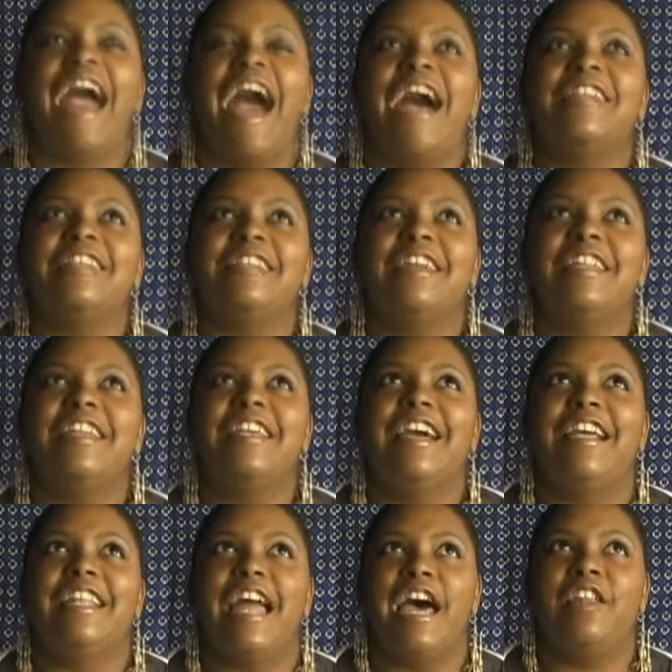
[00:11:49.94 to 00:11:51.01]
I study
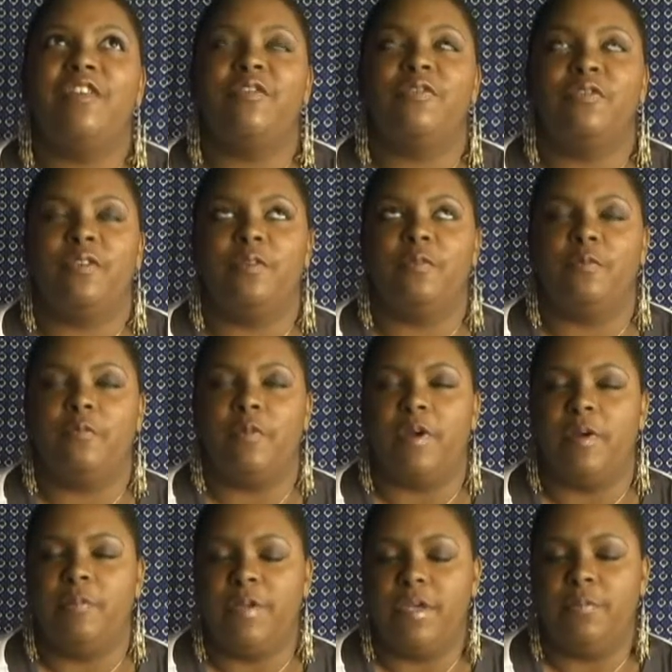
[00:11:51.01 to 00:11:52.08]
a lot of
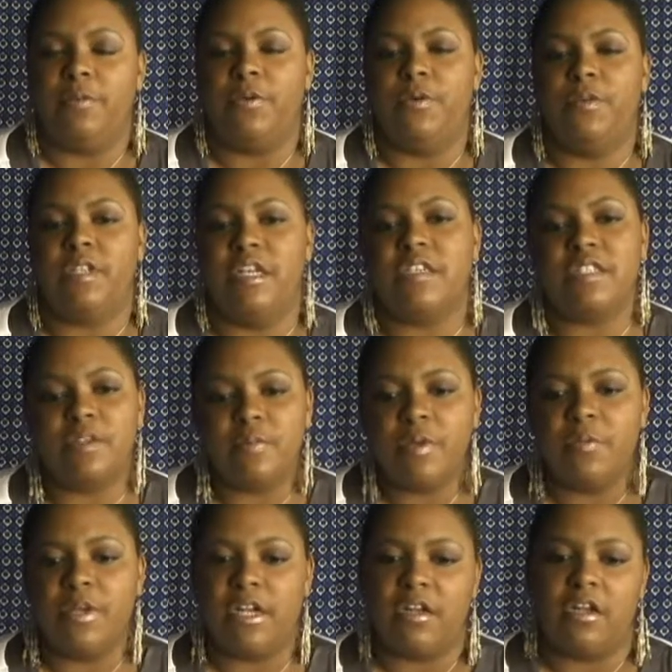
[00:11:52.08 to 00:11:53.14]
people. There are some
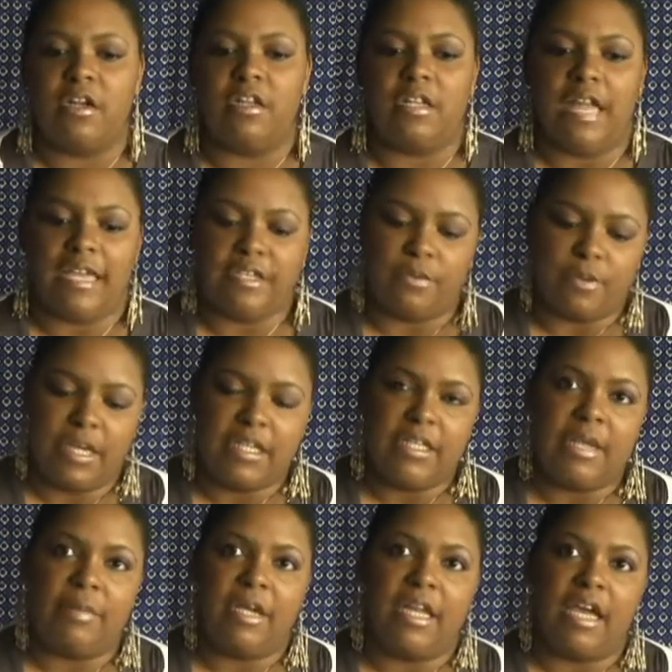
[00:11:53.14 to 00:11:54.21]
people that are like directly
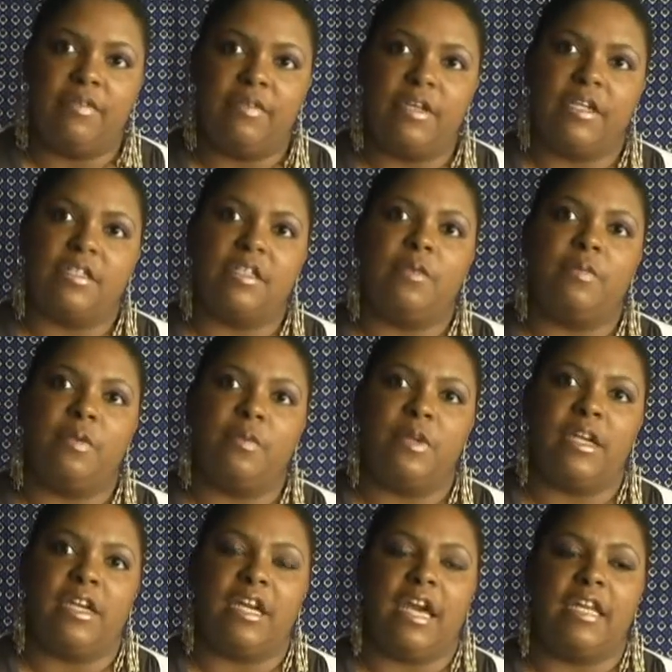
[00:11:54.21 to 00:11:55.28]
in my life, and there are some people
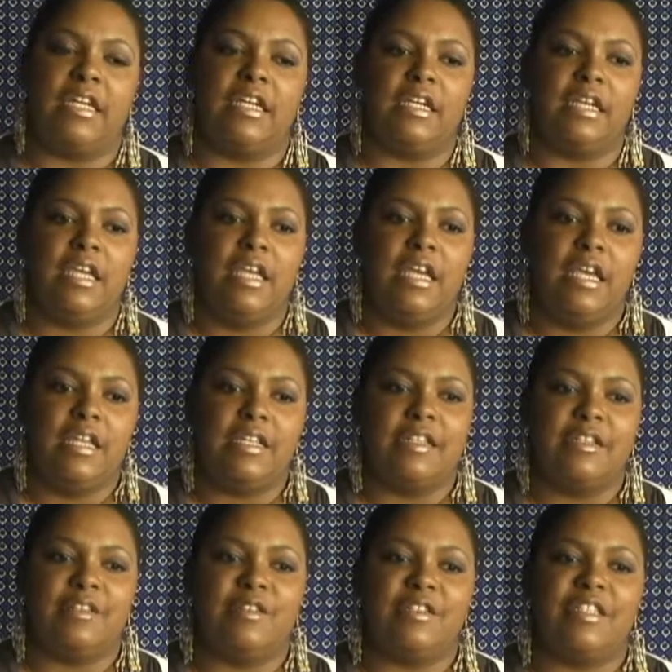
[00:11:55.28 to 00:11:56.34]
that are kind of
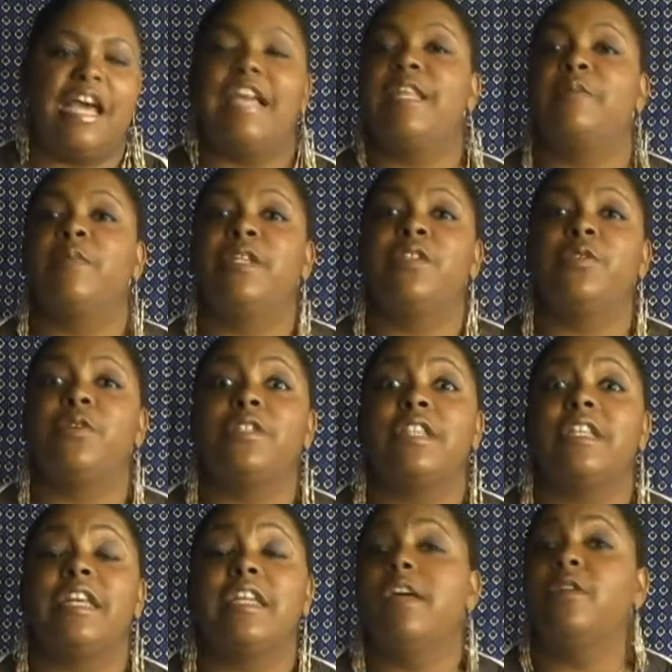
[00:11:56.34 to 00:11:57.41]
silent mentors
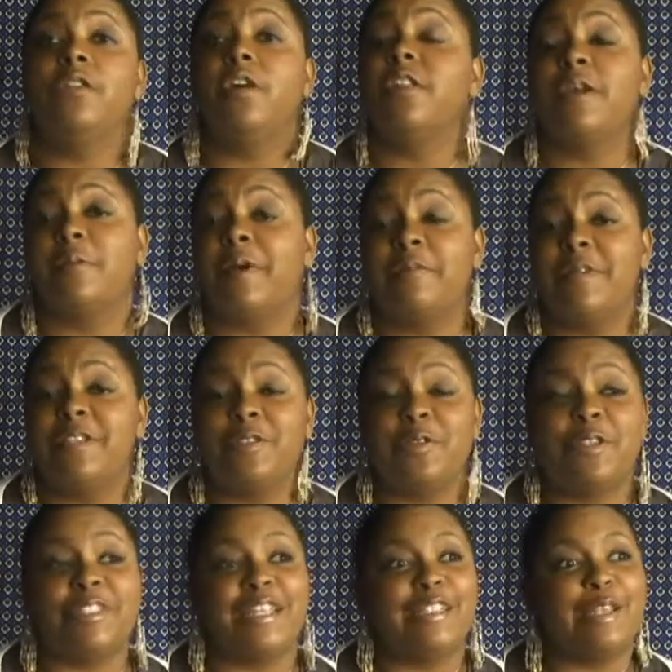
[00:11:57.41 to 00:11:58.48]
that they don't know they're my
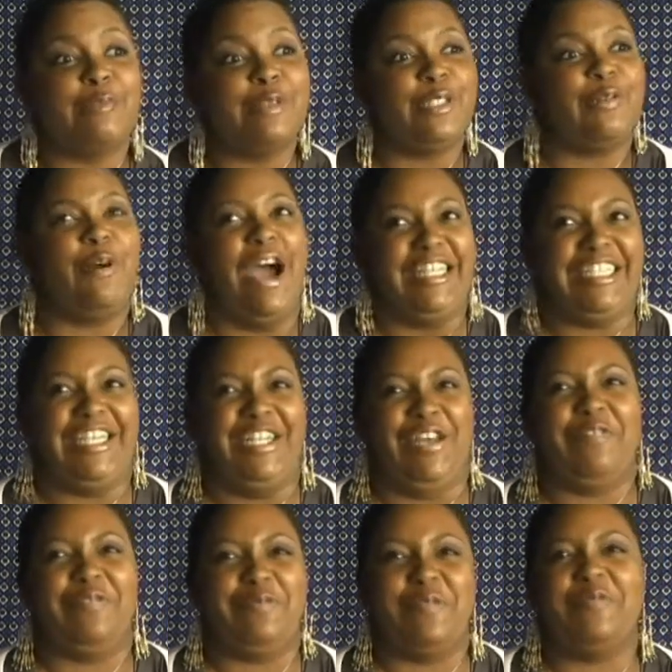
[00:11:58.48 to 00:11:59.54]
mentors because I'm just watching them
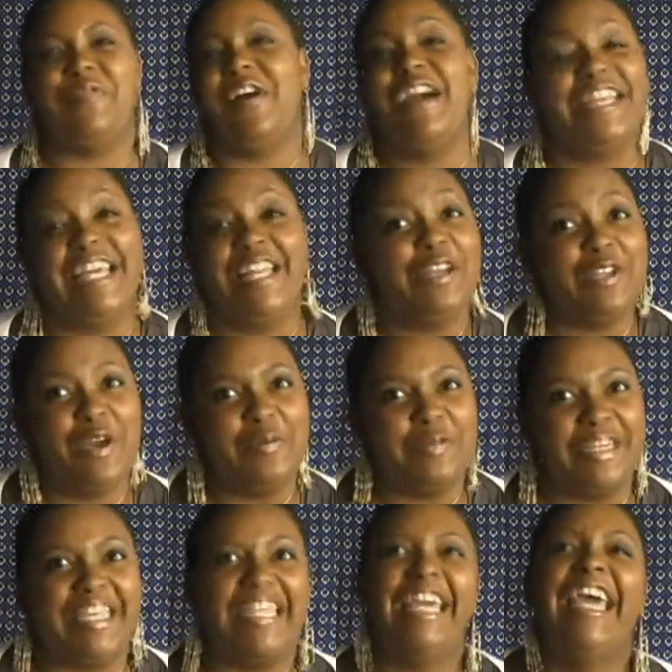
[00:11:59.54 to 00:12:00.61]
from afar and they don't know
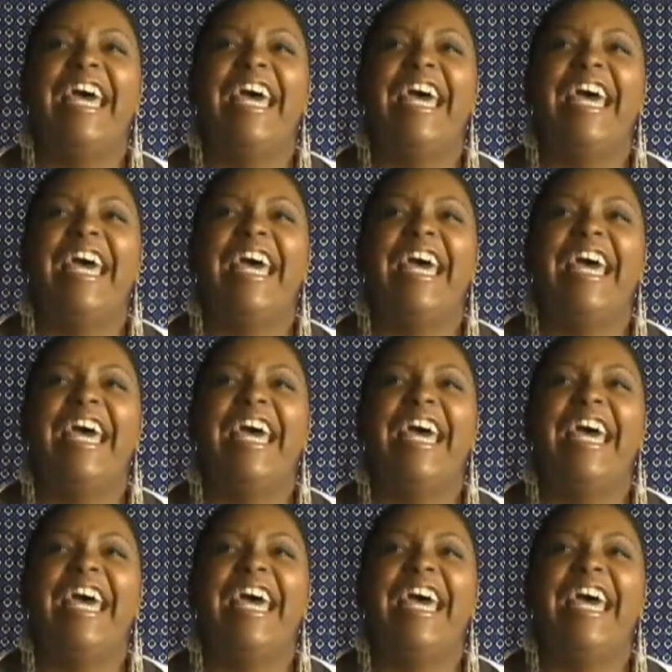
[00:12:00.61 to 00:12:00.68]
me.